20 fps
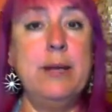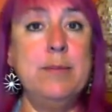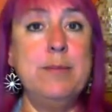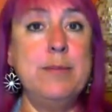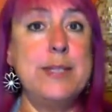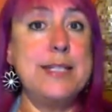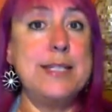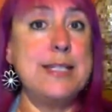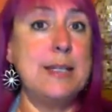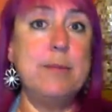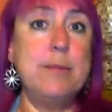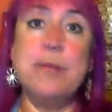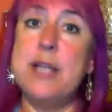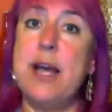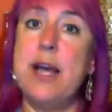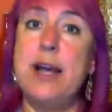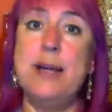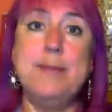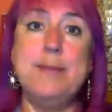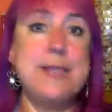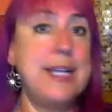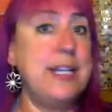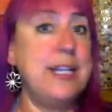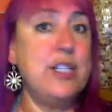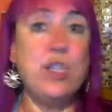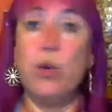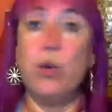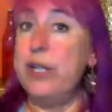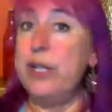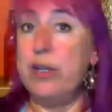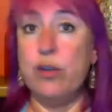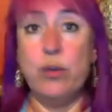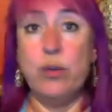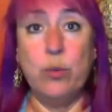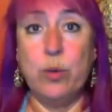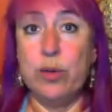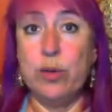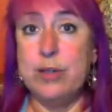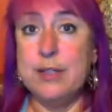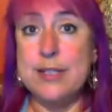Sometimes I don't hear the
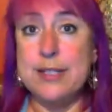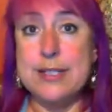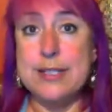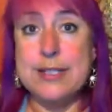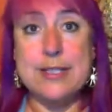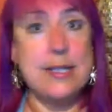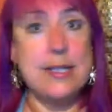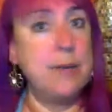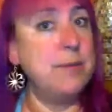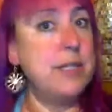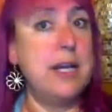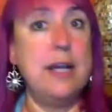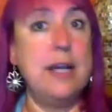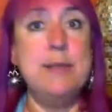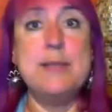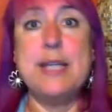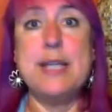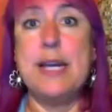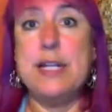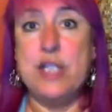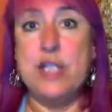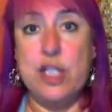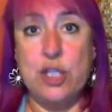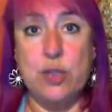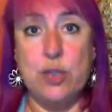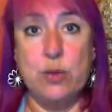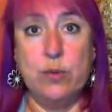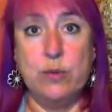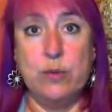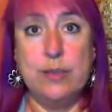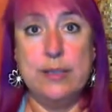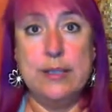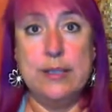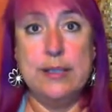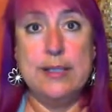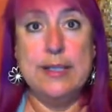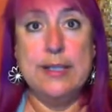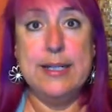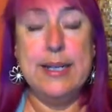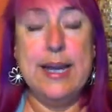words. Sometimes I do.
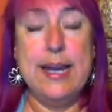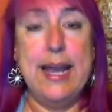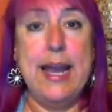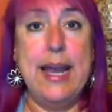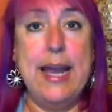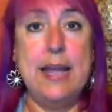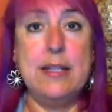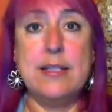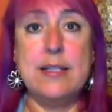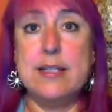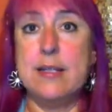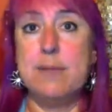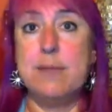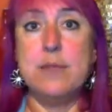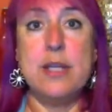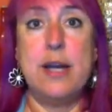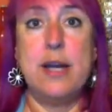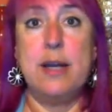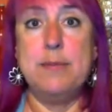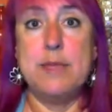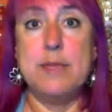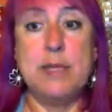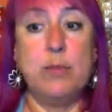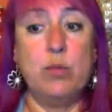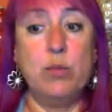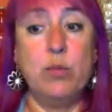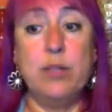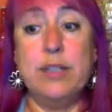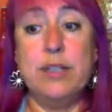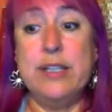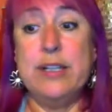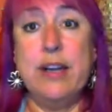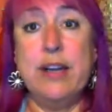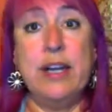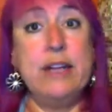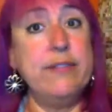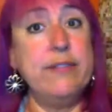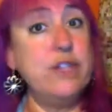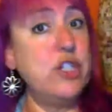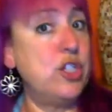And sometimes I'm really not
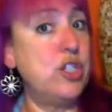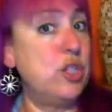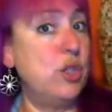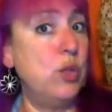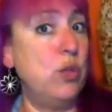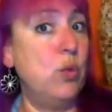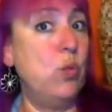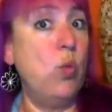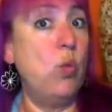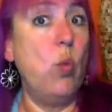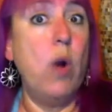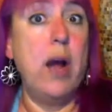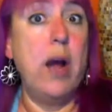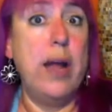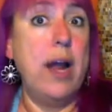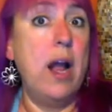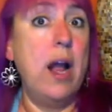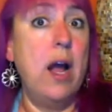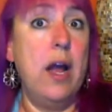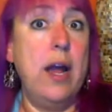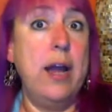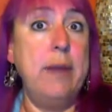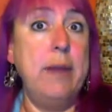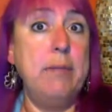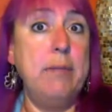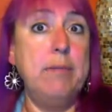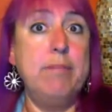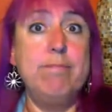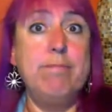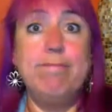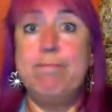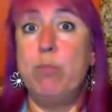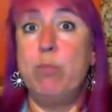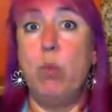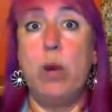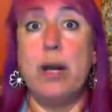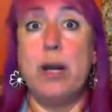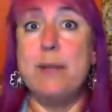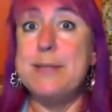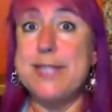even sure what I'm
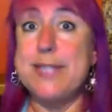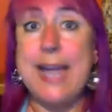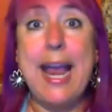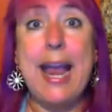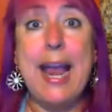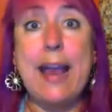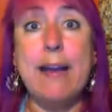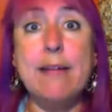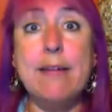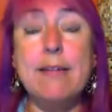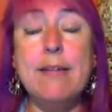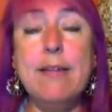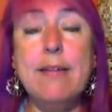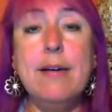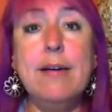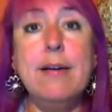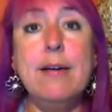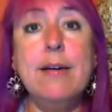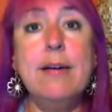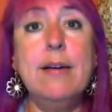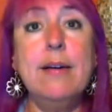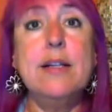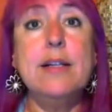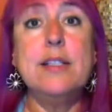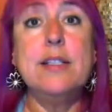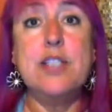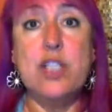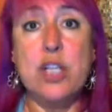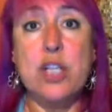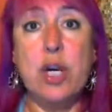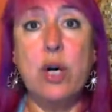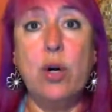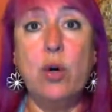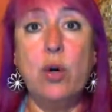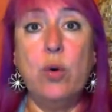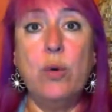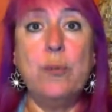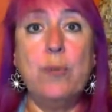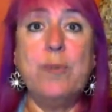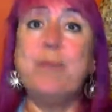saying.
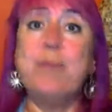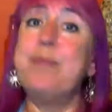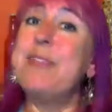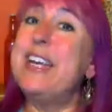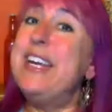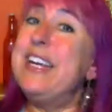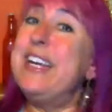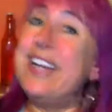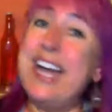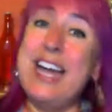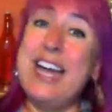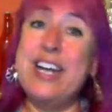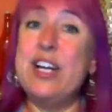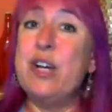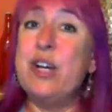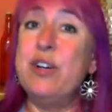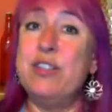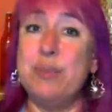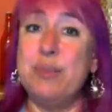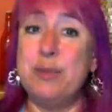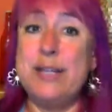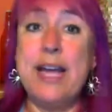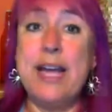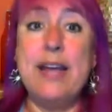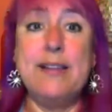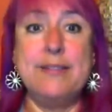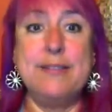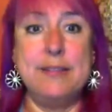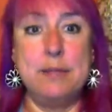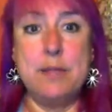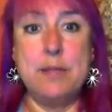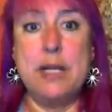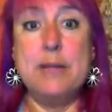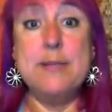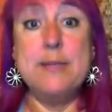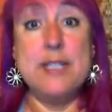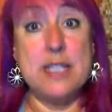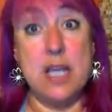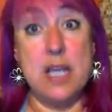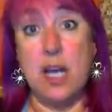So it kind of goes with that.
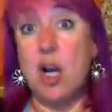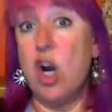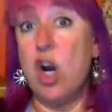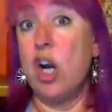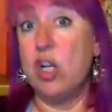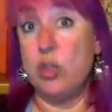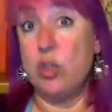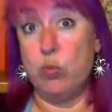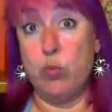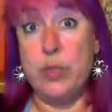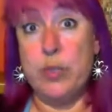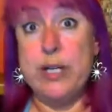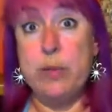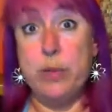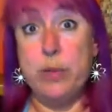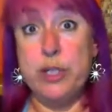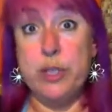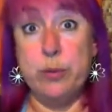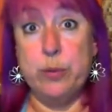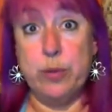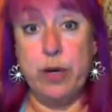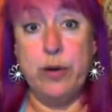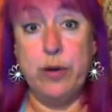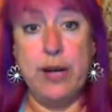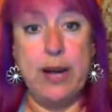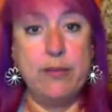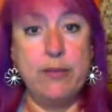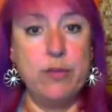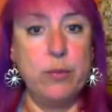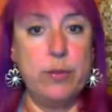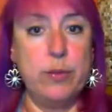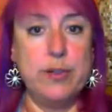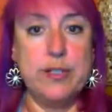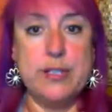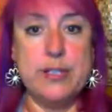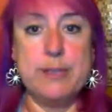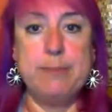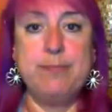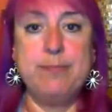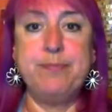Sometimes it's kind of hard to read what you wrote
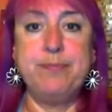afterwards.